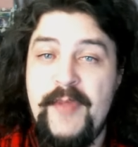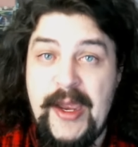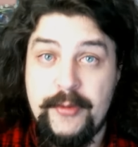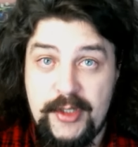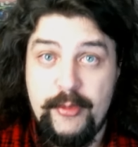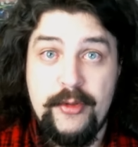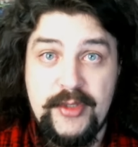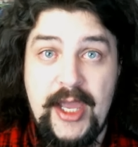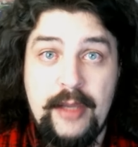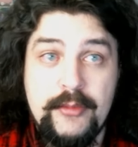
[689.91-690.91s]
Now, some of those
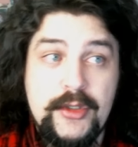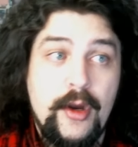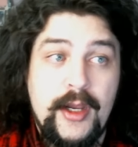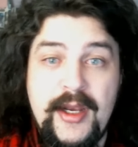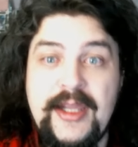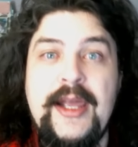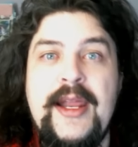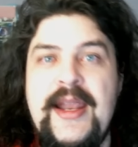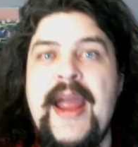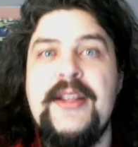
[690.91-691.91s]
games are going to get
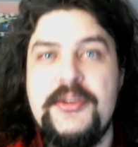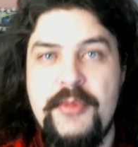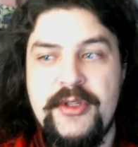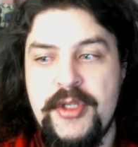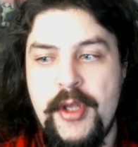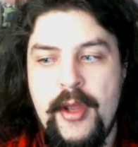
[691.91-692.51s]
enhancements